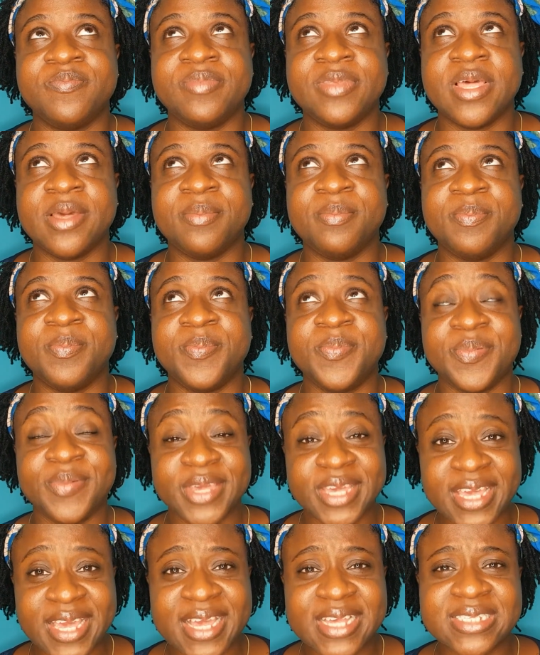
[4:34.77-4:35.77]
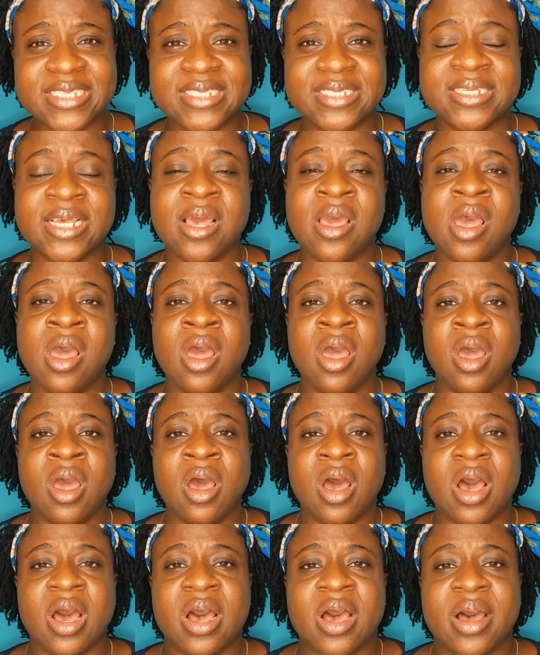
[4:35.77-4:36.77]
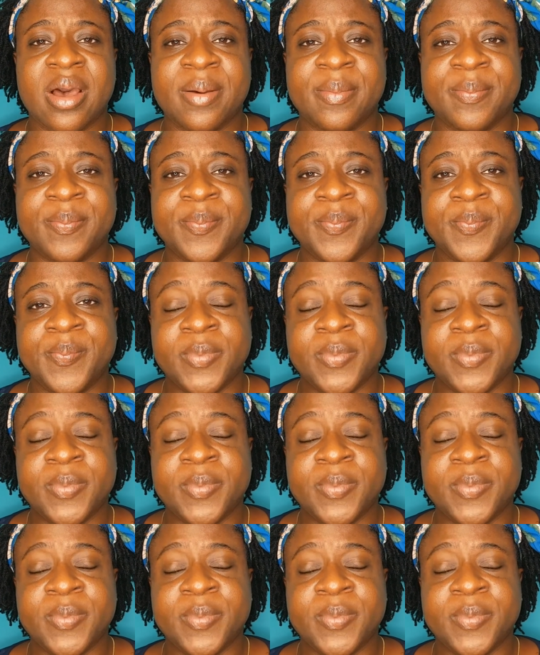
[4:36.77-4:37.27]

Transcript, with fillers: the biggest um,